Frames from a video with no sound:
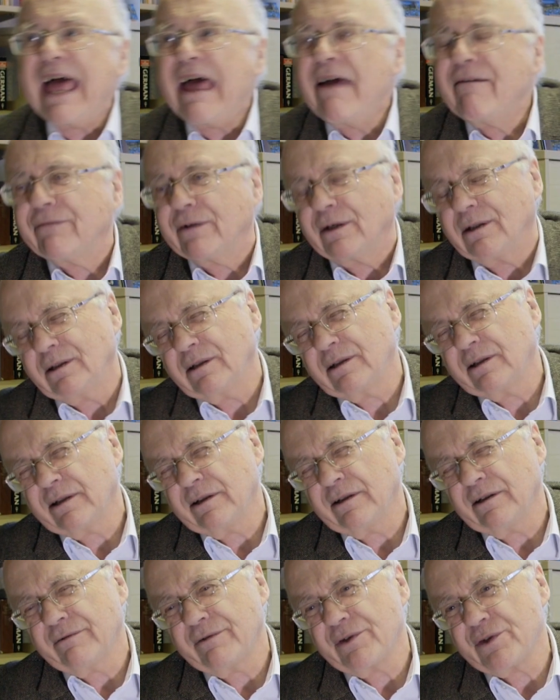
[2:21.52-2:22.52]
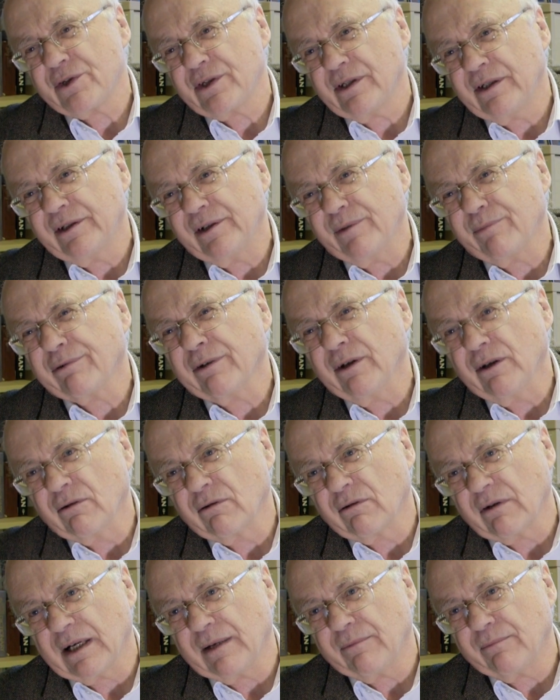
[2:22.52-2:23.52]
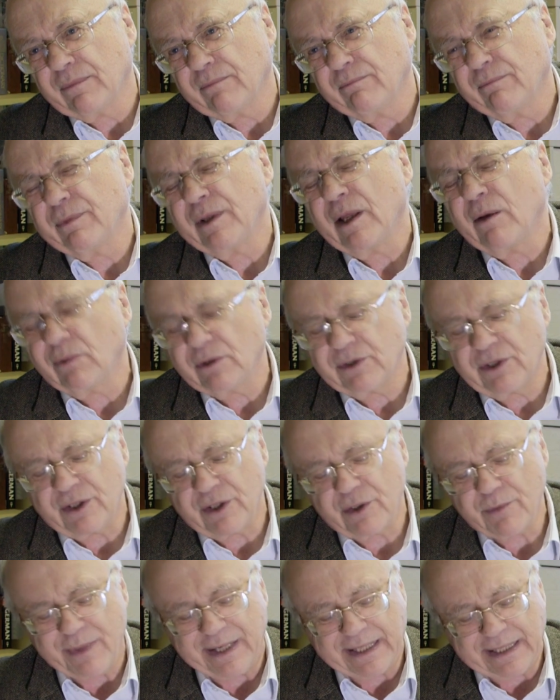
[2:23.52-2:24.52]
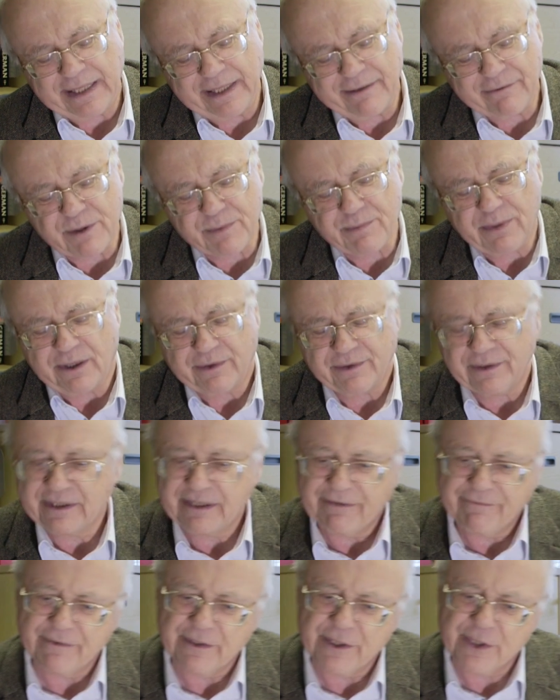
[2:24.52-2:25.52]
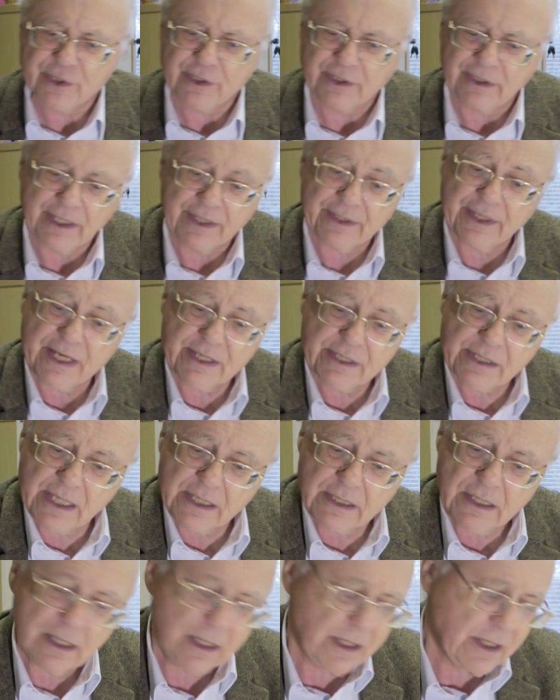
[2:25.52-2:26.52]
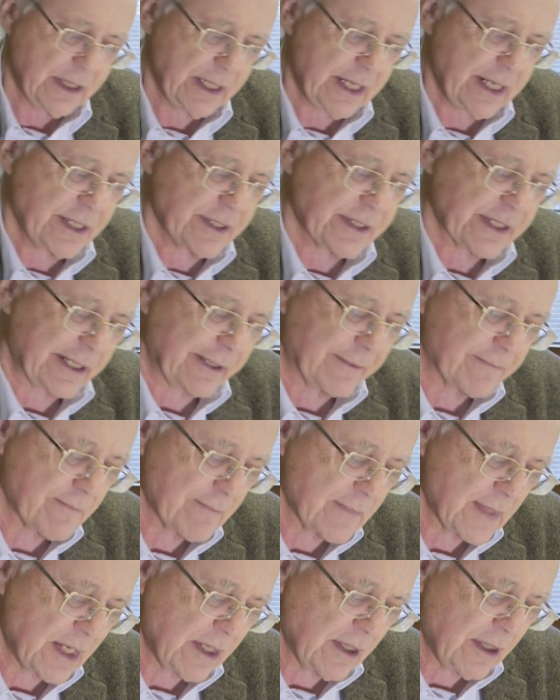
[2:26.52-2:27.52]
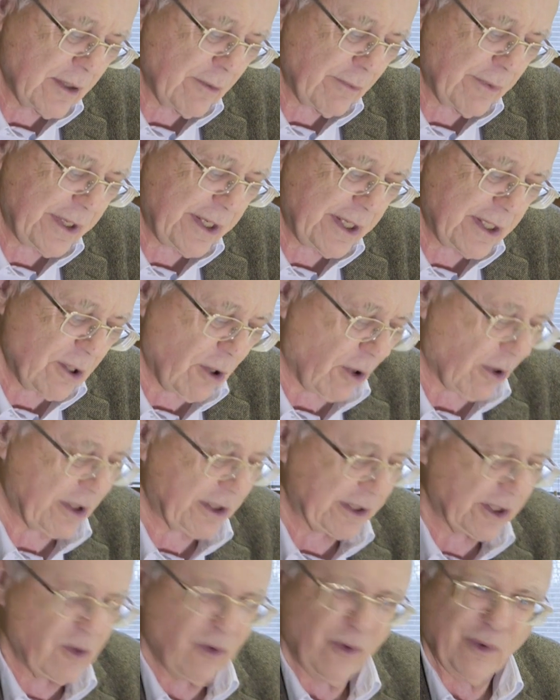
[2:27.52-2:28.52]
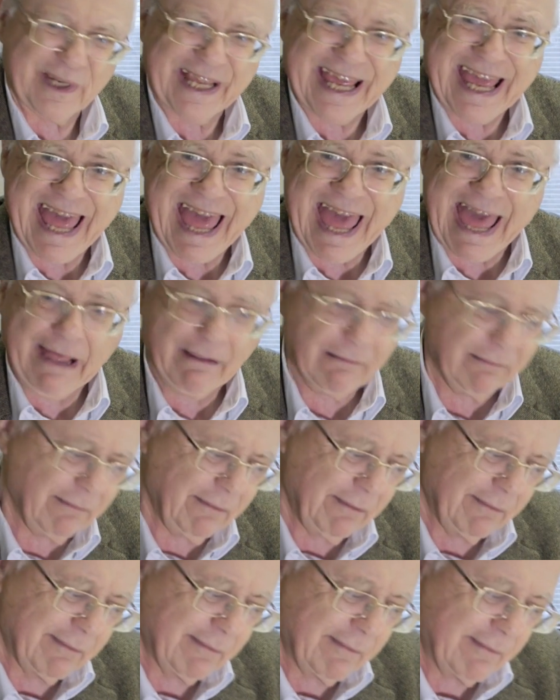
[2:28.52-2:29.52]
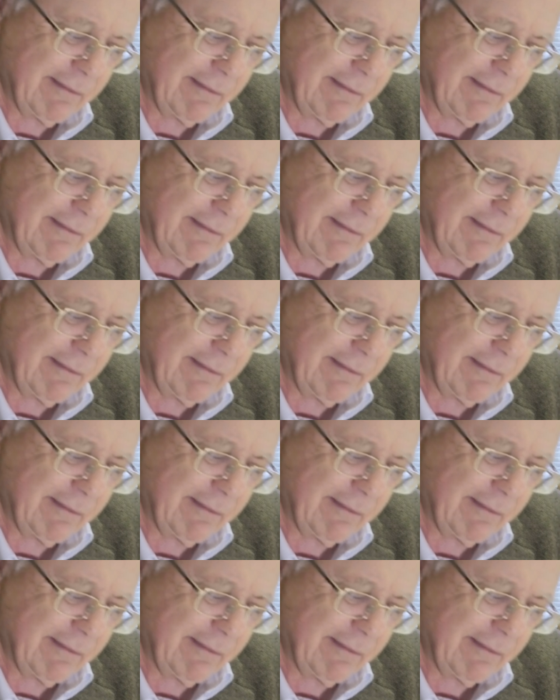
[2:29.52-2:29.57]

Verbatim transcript: ever occur inside a program. But they wanted it to be clear as part of the definition. And they said, easy, we're not going to call it L,